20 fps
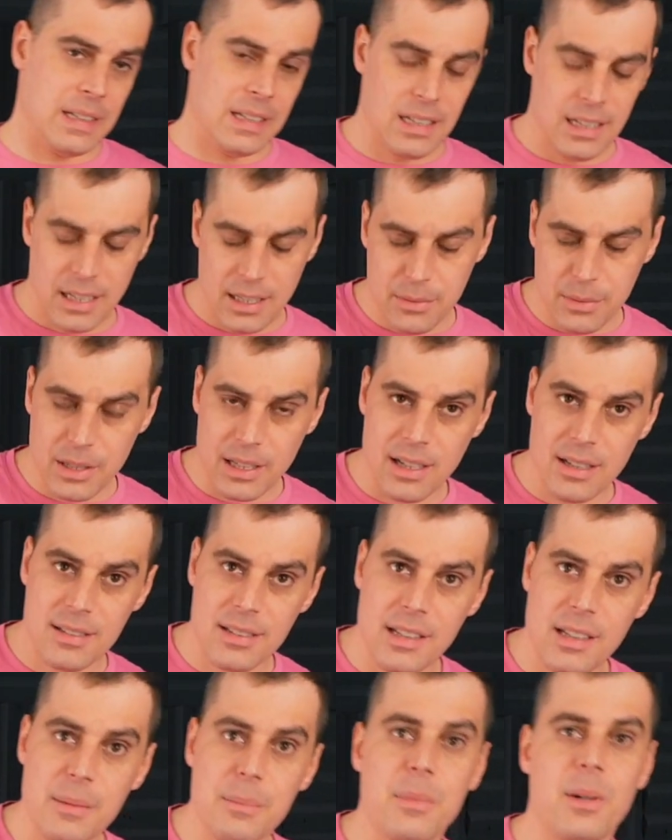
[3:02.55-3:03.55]
In
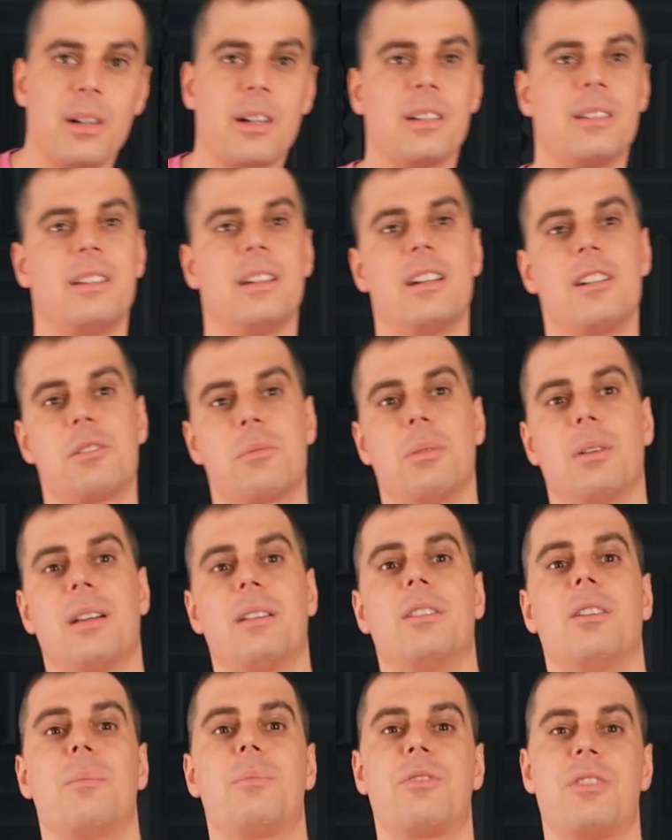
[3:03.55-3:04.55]
reality, marketeers will
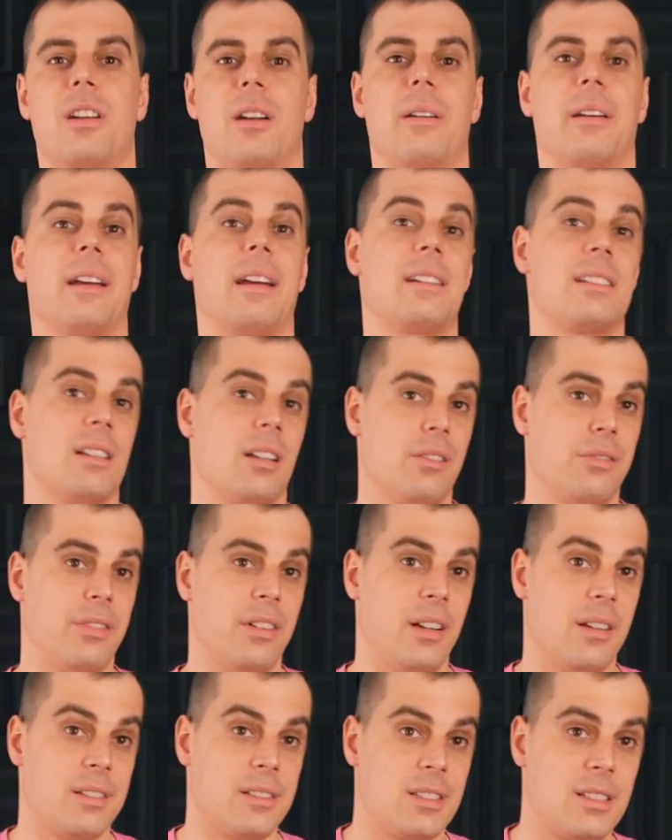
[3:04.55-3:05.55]
end up sharing Excel
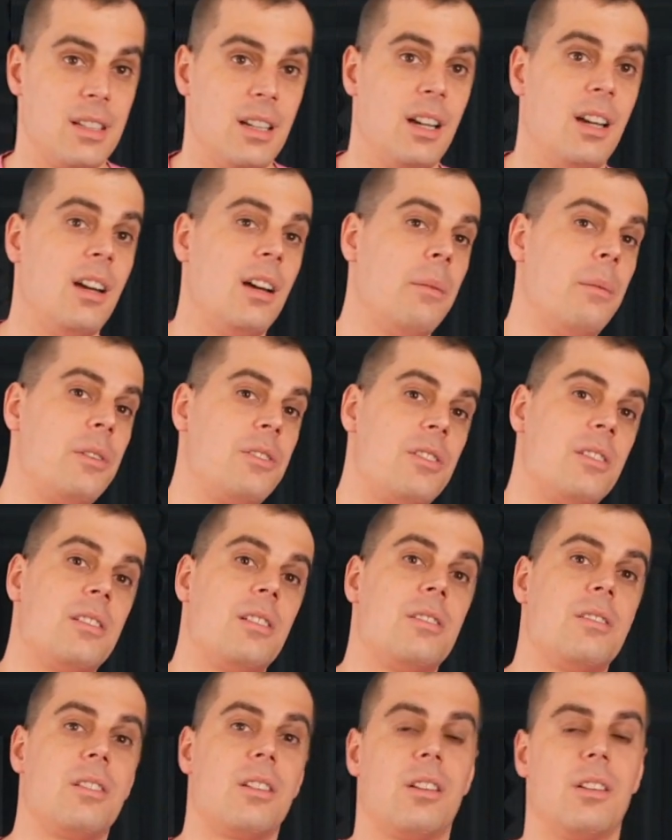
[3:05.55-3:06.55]
files, which is
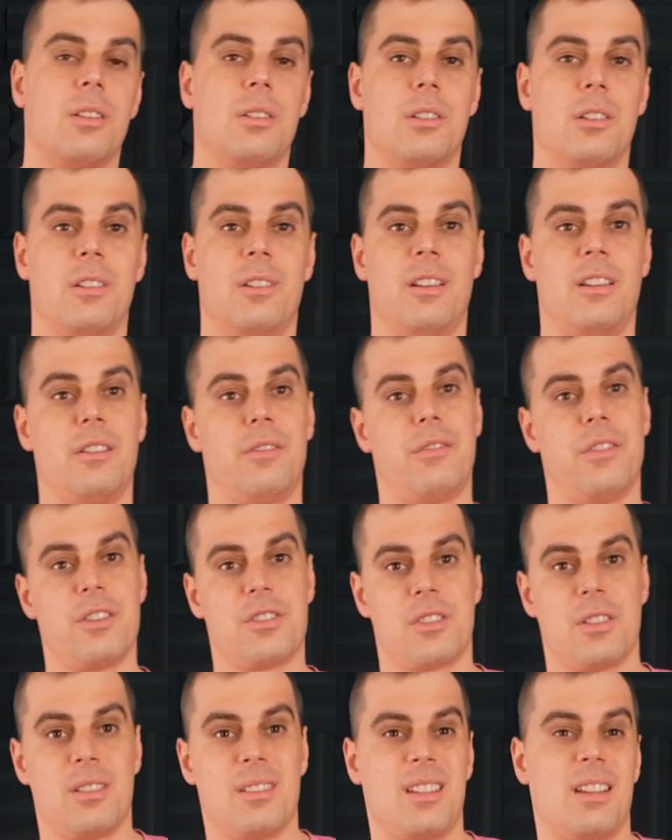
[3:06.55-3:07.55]
insecure,
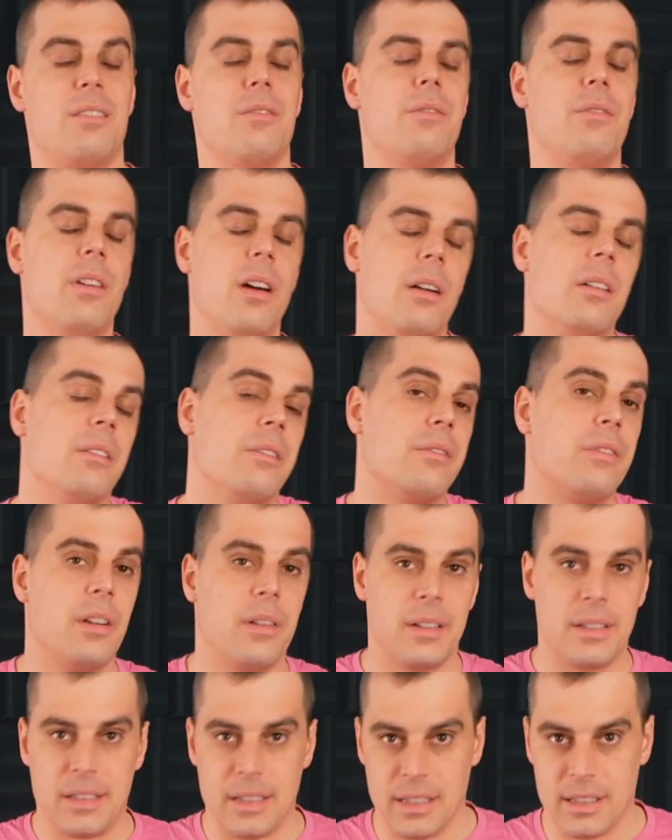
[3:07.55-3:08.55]
inefficient, and very,
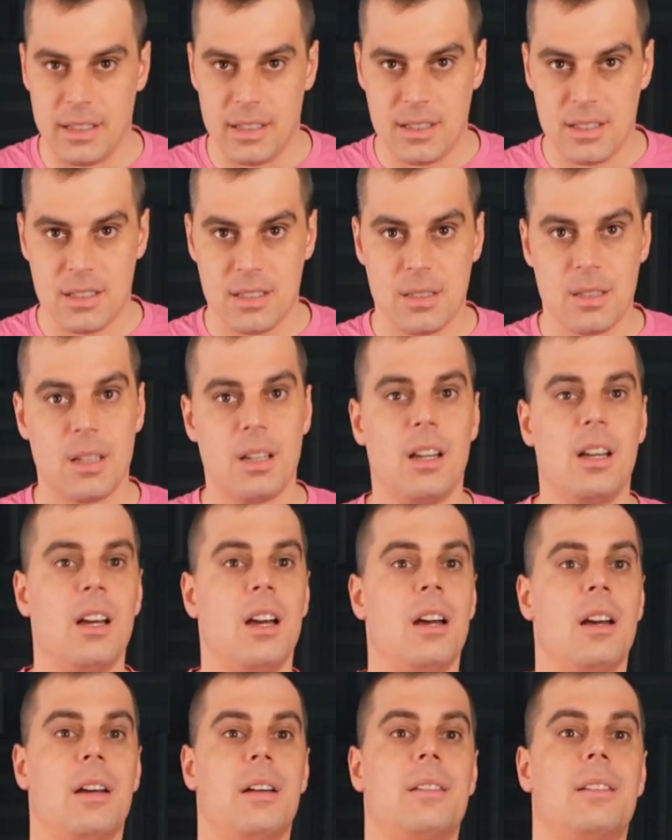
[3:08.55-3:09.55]
very tedious.
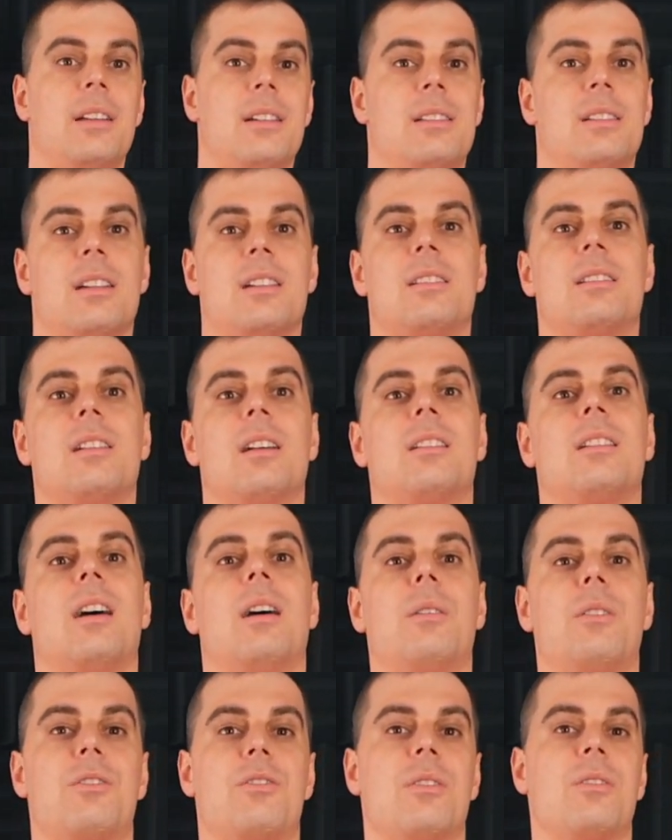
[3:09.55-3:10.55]
This is not how
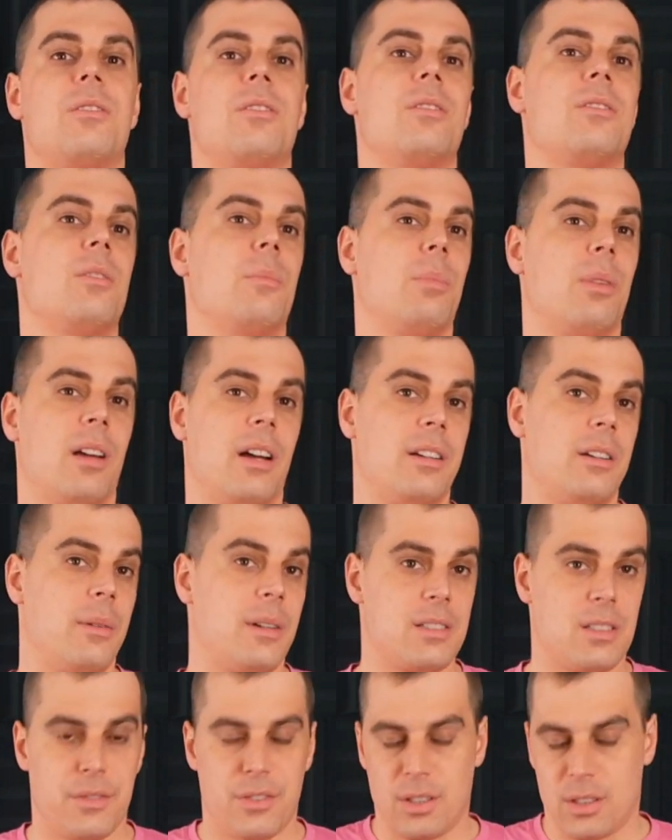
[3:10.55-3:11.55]
you should supply the
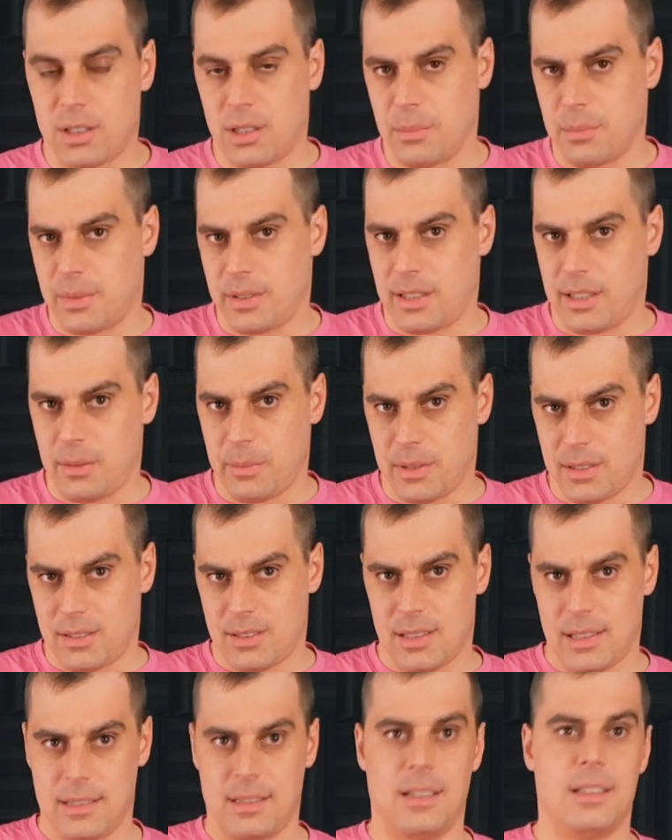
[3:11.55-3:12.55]
rest of your company with
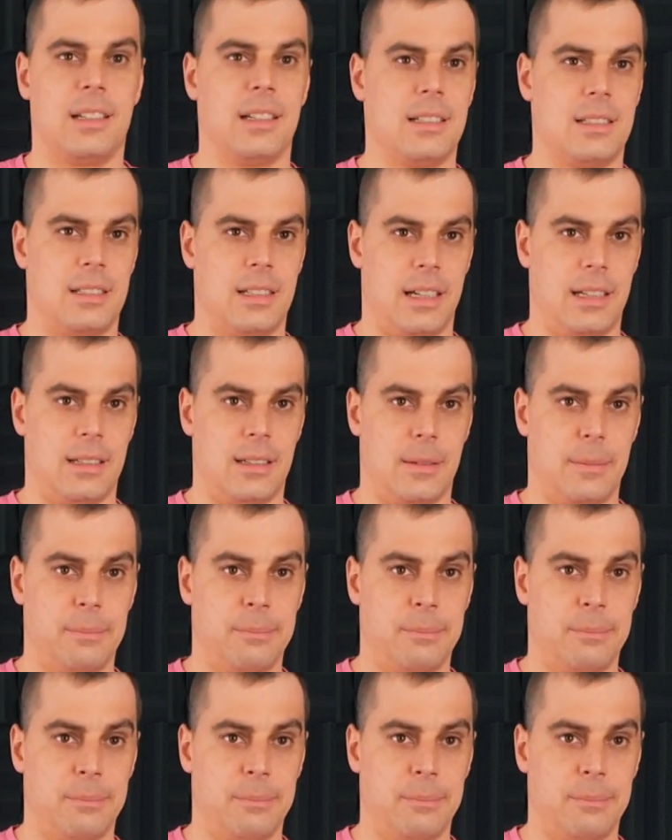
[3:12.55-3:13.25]
analytics data.